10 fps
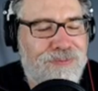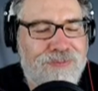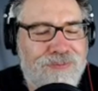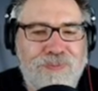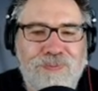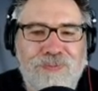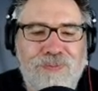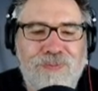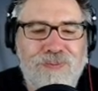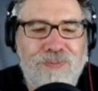
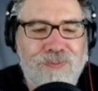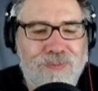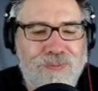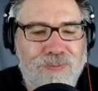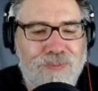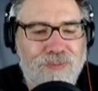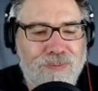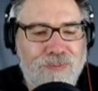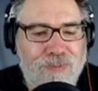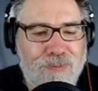
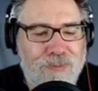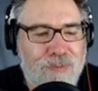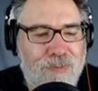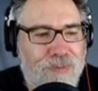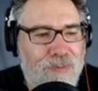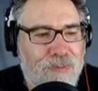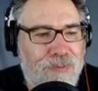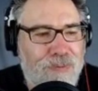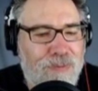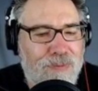
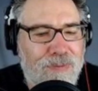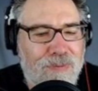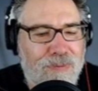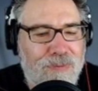This person isn't speaking.